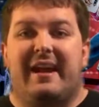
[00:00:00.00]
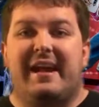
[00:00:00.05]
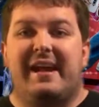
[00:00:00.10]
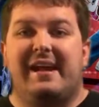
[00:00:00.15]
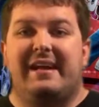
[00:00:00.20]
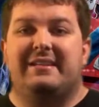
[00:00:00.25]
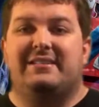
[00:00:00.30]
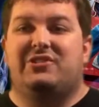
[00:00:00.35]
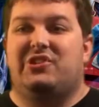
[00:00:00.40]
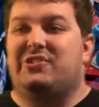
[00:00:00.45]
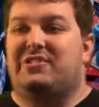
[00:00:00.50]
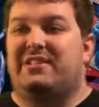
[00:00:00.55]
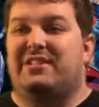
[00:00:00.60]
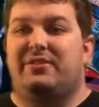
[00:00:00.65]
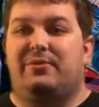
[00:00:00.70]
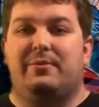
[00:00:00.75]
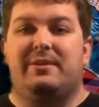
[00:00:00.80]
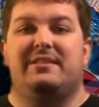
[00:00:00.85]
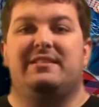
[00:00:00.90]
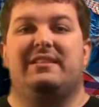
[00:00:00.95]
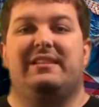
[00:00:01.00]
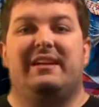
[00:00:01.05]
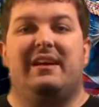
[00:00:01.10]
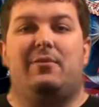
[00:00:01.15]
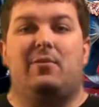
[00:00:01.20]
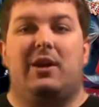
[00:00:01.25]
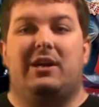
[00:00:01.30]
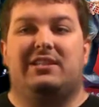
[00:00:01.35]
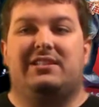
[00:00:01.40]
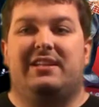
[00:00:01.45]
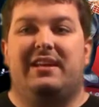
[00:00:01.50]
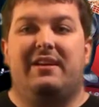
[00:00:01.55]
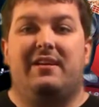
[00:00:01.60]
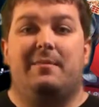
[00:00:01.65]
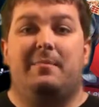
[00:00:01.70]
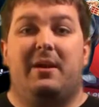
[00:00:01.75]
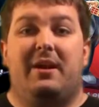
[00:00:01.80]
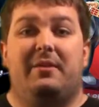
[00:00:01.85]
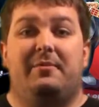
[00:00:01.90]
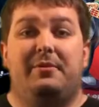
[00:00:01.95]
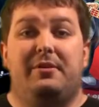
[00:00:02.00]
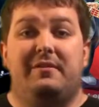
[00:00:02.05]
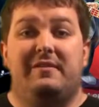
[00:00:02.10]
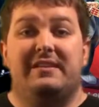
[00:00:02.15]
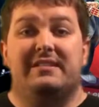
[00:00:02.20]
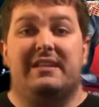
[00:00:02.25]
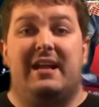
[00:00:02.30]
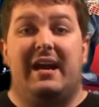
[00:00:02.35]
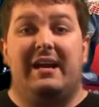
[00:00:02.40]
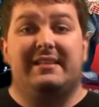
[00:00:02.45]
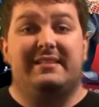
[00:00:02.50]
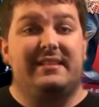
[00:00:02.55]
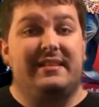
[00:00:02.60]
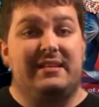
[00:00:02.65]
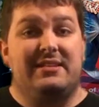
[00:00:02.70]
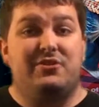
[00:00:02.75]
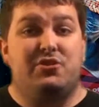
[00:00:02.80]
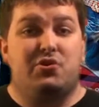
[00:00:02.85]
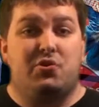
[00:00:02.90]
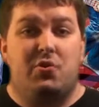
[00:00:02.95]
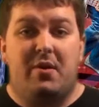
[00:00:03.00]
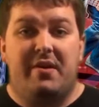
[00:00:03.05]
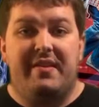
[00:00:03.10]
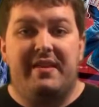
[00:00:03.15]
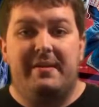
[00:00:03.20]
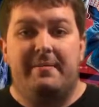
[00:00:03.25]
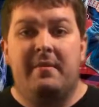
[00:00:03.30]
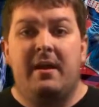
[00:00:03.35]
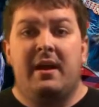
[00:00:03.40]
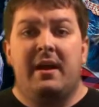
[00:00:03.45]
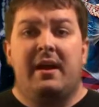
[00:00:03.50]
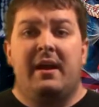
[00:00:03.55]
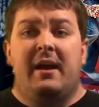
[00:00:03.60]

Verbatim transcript: and just here recently I watched the Harry Potter movies. I did enjoy them.